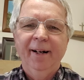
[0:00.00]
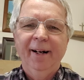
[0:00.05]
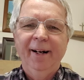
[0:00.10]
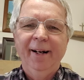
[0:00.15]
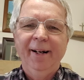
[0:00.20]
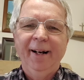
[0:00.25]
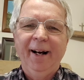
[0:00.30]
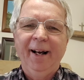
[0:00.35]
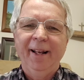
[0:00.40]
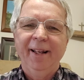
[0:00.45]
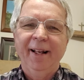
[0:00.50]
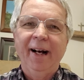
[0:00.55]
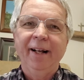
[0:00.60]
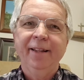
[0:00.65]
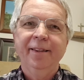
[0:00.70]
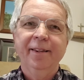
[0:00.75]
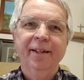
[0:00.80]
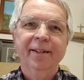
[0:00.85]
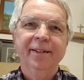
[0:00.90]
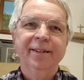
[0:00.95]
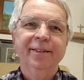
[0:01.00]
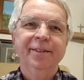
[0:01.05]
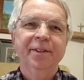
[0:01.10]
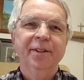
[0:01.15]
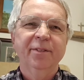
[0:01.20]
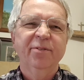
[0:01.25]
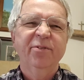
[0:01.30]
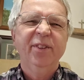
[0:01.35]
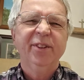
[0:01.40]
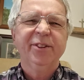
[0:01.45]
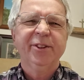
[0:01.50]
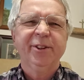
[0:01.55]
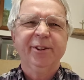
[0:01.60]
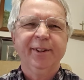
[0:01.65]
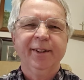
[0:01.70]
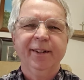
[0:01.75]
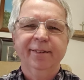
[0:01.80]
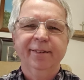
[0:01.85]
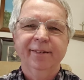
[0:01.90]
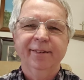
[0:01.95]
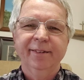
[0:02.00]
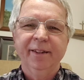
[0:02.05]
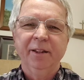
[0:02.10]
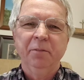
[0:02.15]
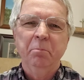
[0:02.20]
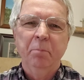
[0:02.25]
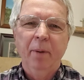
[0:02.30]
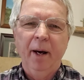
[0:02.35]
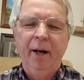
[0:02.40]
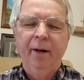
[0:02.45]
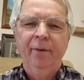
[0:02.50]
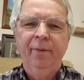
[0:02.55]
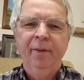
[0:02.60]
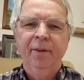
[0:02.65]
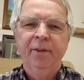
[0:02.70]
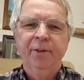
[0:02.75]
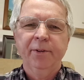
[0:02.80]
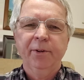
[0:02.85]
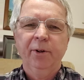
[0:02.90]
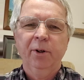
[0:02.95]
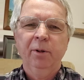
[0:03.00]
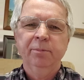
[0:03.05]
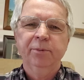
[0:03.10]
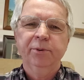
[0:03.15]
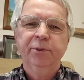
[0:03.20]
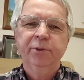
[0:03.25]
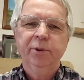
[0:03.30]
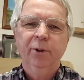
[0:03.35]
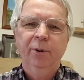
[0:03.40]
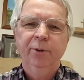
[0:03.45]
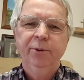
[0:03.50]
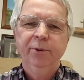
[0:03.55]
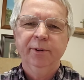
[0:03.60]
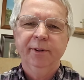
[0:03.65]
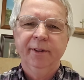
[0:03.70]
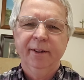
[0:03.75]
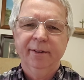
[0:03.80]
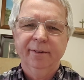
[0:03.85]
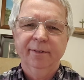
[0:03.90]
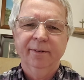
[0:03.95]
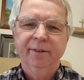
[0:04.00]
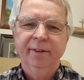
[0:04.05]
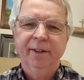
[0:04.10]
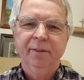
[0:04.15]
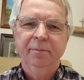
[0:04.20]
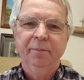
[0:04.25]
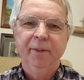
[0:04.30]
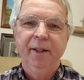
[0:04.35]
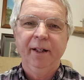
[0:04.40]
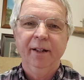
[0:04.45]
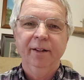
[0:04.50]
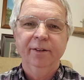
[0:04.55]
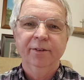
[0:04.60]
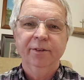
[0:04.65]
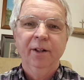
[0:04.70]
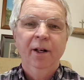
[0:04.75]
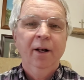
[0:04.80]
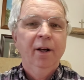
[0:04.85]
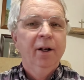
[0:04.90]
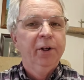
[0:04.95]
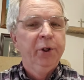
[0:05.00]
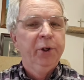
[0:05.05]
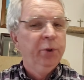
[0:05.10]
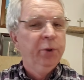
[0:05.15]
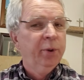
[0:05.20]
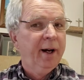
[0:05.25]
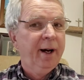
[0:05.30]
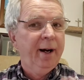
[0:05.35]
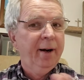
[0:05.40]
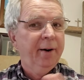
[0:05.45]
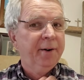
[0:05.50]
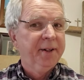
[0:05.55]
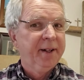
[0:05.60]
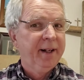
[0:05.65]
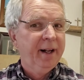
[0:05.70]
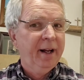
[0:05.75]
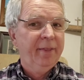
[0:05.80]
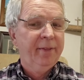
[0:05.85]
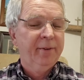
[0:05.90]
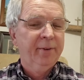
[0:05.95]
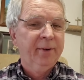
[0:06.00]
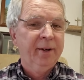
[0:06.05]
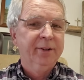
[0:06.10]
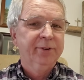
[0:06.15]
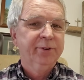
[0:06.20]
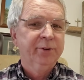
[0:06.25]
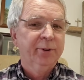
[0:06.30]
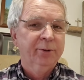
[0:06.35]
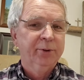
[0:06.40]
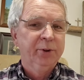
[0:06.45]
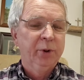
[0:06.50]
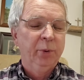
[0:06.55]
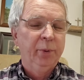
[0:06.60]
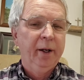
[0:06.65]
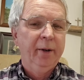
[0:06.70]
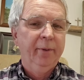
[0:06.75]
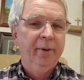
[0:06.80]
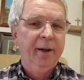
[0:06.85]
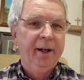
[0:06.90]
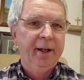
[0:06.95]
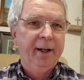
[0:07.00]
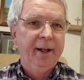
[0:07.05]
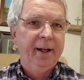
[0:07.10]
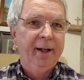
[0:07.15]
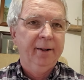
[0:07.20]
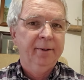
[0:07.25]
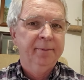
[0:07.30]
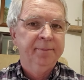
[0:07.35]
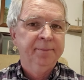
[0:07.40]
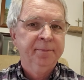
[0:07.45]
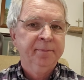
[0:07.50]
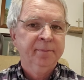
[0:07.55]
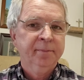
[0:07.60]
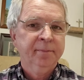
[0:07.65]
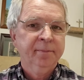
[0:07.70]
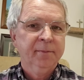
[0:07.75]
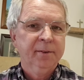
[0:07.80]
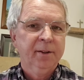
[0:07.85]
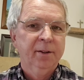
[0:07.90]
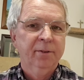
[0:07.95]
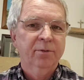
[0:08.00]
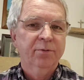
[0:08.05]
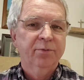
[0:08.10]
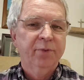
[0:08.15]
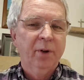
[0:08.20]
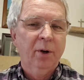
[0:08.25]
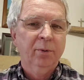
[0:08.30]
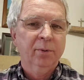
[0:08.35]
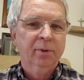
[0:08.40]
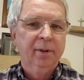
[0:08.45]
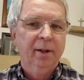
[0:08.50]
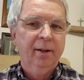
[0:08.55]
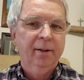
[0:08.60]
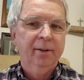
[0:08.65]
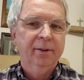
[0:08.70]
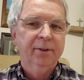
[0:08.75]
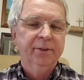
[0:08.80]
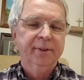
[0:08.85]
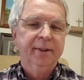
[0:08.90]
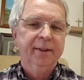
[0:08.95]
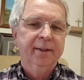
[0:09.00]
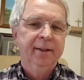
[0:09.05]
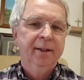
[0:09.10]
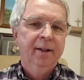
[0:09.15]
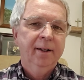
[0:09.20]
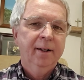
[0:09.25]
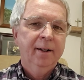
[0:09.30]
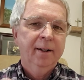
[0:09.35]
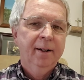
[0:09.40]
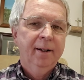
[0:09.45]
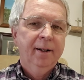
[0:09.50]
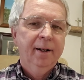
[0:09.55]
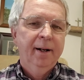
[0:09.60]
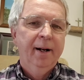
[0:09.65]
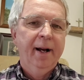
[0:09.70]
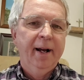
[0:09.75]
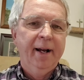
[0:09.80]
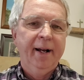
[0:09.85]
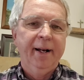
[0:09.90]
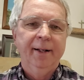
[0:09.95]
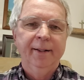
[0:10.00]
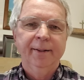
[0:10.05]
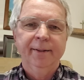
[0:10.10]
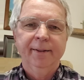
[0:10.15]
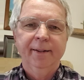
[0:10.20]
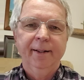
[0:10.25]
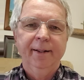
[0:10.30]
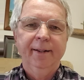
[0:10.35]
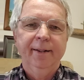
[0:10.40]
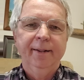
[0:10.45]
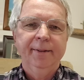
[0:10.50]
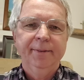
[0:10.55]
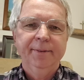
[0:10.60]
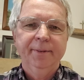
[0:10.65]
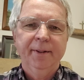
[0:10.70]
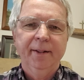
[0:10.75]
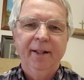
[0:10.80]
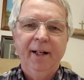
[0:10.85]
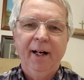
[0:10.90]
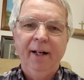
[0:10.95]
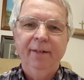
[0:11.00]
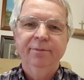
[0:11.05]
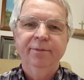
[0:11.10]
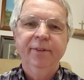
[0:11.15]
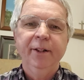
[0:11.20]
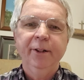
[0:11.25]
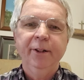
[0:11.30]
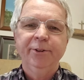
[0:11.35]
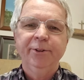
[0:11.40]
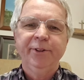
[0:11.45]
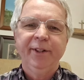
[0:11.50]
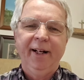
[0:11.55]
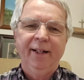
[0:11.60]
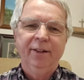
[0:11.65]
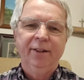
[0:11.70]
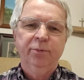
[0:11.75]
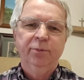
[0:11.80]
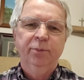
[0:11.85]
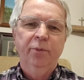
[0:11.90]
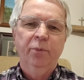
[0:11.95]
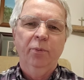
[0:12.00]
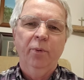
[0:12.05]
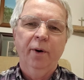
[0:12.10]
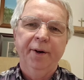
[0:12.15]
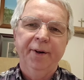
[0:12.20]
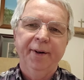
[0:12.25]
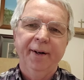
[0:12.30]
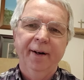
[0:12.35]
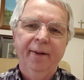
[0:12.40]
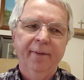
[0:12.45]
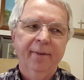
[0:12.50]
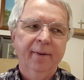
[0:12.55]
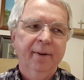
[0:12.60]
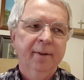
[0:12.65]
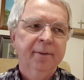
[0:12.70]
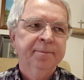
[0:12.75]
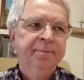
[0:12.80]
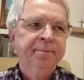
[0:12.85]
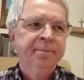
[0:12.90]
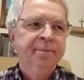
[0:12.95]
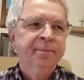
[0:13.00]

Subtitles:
I like the physical distancing better than the term social distancing, because you and I are together in a social way right now, and phone calls and live video chats with one another.